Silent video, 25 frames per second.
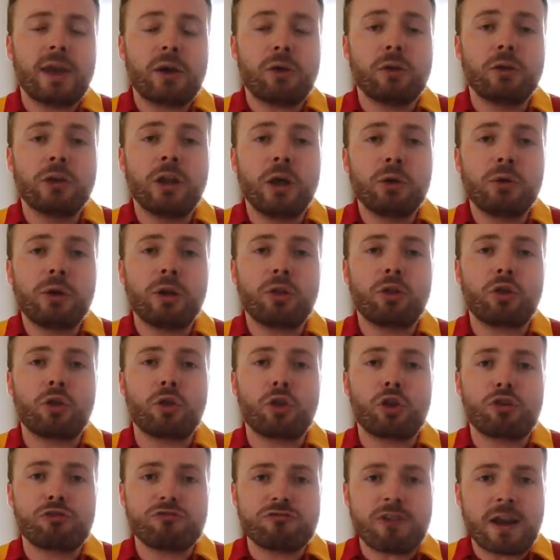Now you'll notice to
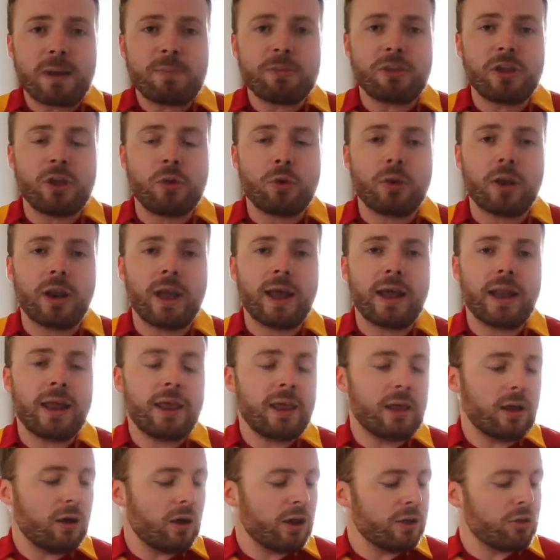scrape the
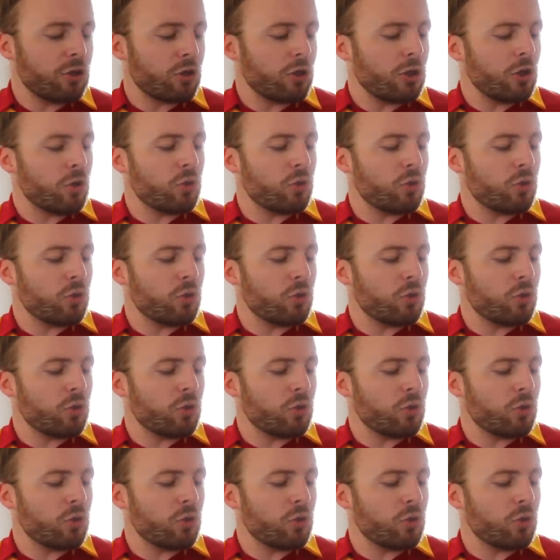ukulele, I just